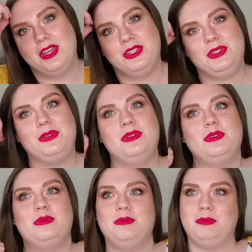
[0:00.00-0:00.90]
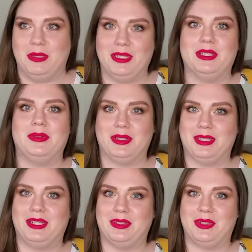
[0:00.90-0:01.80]
to be dealing with an
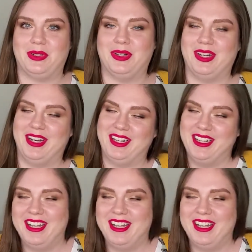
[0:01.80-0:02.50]
eating disorder.